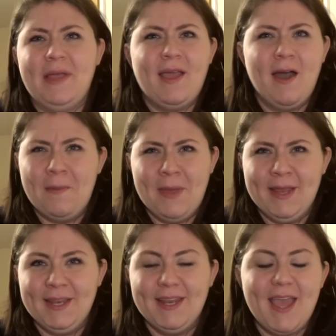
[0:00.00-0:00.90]

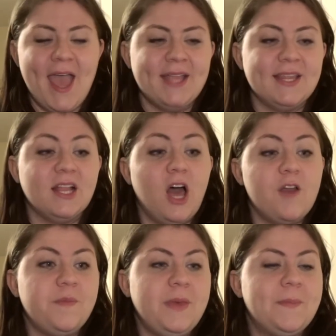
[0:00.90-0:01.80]
common, and a lot
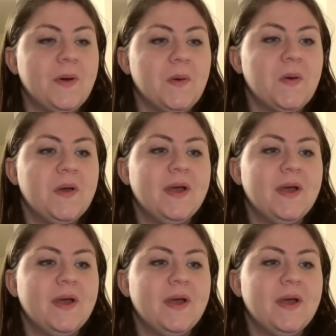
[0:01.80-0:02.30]
of people,